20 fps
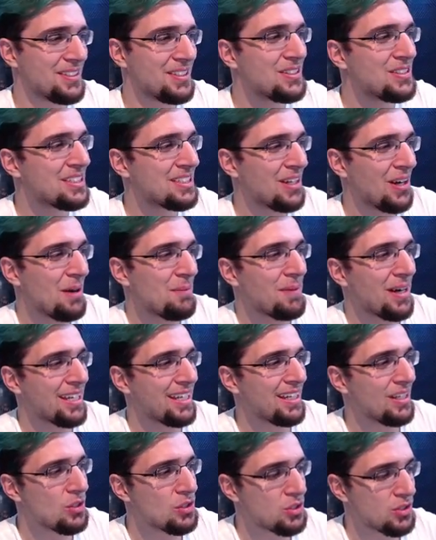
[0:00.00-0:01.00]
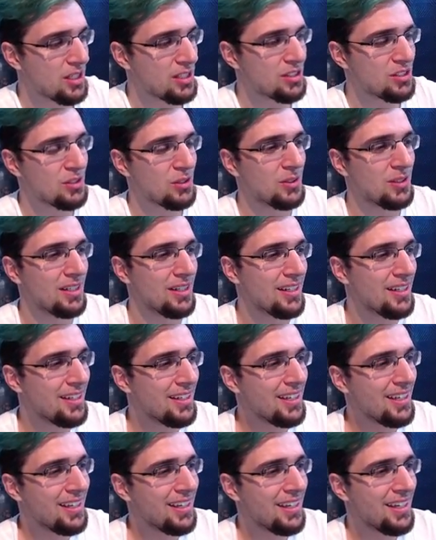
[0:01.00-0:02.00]
you saw my illustrated Sora,
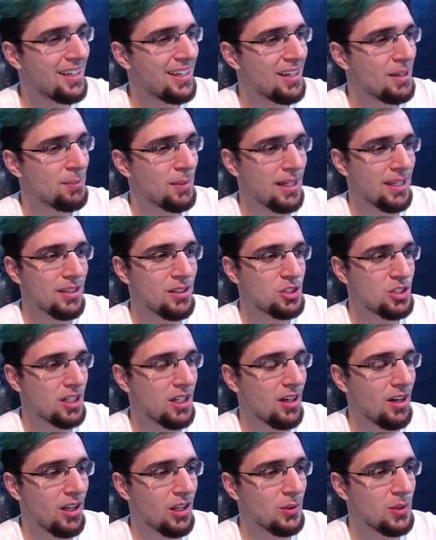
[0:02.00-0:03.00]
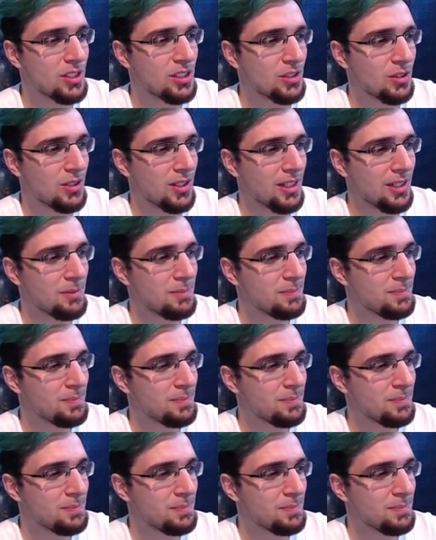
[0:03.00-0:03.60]
my illustrated Halloween Sora.